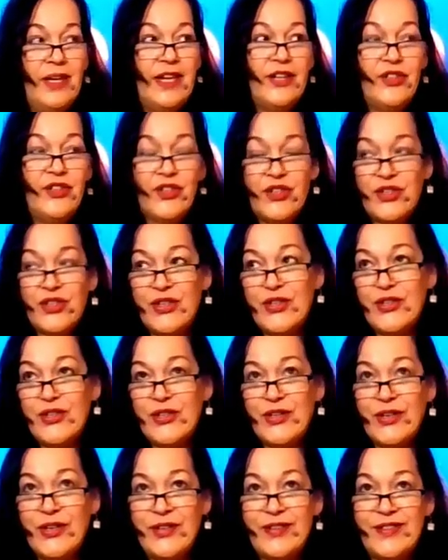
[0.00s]

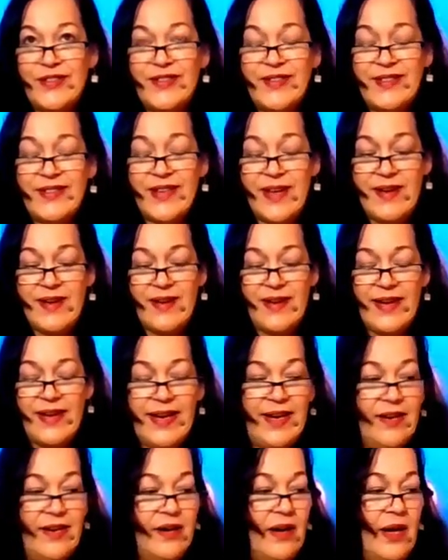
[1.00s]
Each
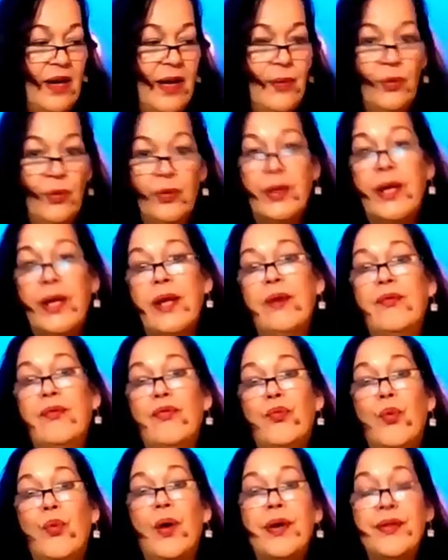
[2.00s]
sign, I will give
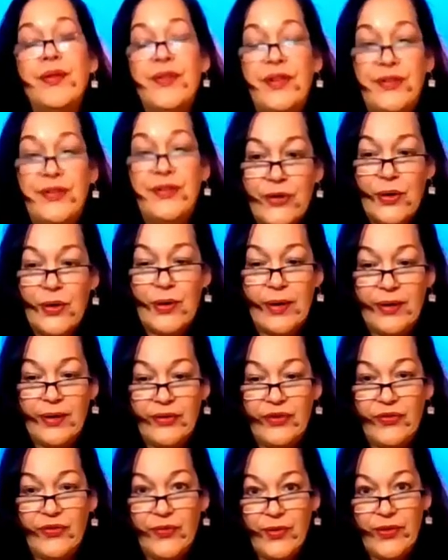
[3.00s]
one of these
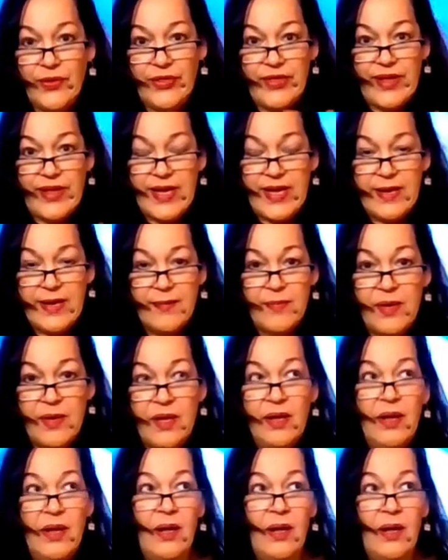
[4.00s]
cards for a theme,